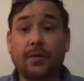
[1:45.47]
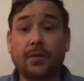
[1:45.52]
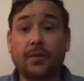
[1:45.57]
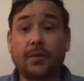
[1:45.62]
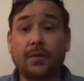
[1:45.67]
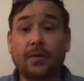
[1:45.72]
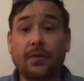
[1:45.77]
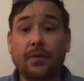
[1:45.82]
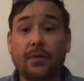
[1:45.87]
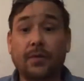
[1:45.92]

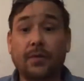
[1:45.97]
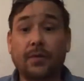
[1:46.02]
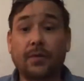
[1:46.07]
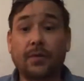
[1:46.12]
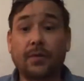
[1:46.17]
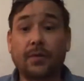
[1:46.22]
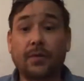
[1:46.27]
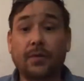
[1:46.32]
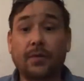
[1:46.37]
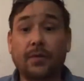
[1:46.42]
It might
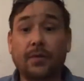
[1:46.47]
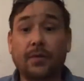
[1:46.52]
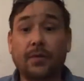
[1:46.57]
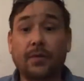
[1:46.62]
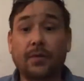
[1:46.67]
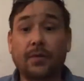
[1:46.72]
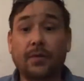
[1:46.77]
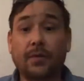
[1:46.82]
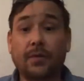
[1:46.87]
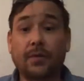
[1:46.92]
be
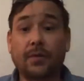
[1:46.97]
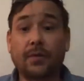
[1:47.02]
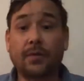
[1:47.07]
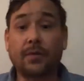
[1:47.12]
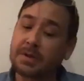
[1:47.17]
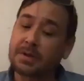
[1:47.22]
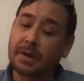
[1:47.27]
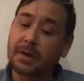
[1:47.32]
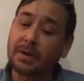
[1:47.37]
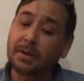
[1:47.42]
their
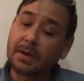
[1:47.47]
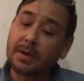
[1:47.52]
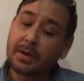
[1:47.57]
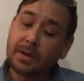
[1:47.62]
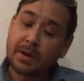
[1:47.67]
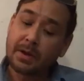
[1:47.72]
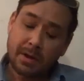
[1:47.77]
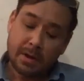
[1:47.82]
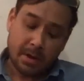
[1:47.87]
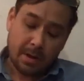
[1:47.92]
first ever
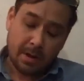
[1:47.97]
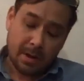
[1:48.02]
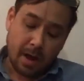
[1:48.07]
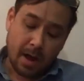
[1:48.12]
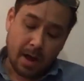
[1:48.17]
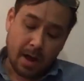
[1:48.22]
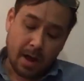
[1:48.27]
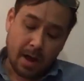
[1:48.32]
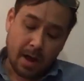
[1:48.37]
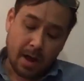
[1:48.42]
housing.